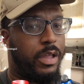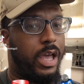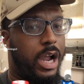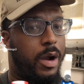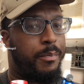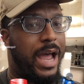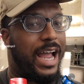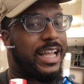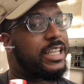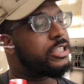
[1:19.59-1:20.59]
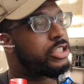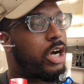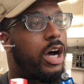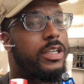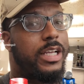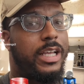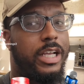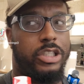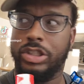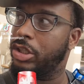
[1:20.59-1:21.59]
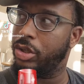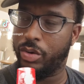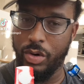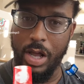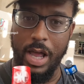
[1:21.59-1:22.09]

airbag, installed it into